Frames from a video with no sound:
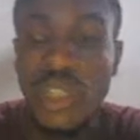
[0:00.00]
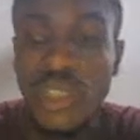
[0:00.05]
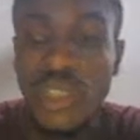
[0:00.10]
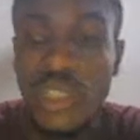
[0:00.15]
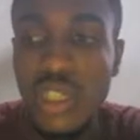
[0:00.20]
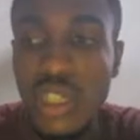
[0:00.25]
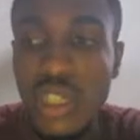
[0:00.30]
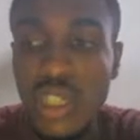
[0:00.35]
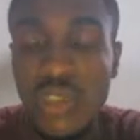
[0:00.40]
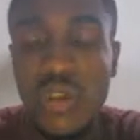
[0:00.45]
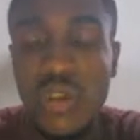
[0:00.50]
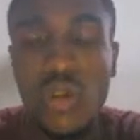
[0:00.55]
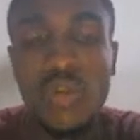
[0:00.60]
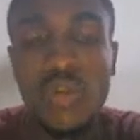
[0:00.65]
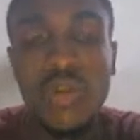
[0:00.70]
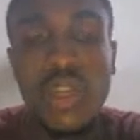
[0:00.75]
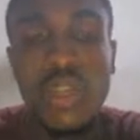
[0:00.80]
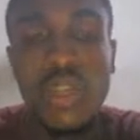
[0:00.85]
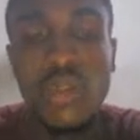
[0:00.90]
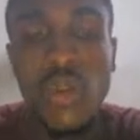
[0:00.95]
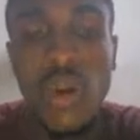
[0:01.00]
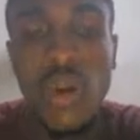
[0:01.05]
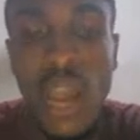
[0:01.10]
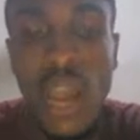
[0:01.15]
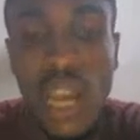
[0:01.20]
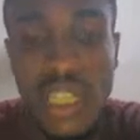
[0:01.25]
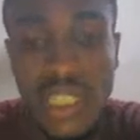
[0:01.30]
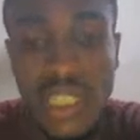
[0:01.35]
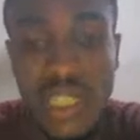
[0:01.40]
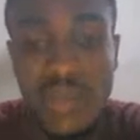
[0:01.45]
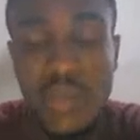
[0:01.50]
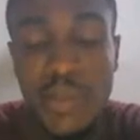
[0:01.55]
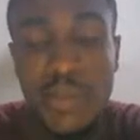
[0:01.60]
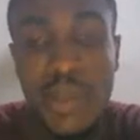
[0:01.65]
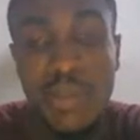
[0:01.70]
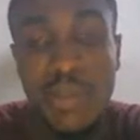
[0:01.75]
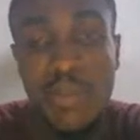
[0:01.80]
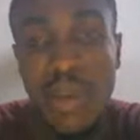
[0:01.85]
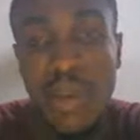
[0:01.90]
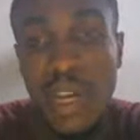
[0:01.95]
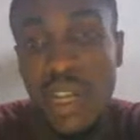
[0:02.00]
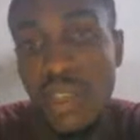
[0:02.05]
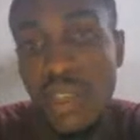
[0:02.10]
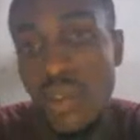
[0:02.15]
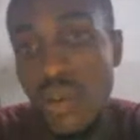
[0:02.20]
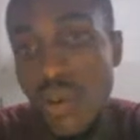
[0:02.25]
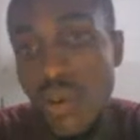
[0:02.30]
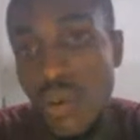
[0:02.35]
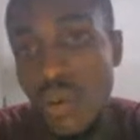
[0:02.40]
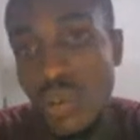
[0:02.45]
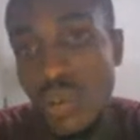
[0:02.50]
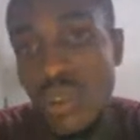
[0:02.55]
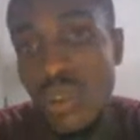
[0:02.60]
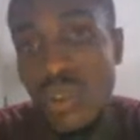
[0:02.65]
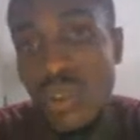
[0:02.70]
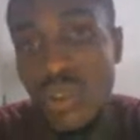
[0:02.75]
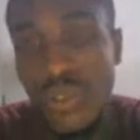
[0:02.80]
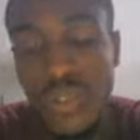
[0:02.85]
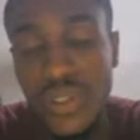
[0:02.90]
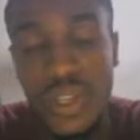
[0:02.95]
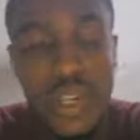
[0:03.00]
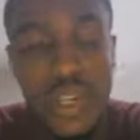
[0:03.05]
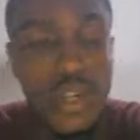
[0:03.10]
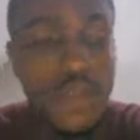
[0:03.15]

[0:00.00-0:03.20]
recommend or accept PayPal on their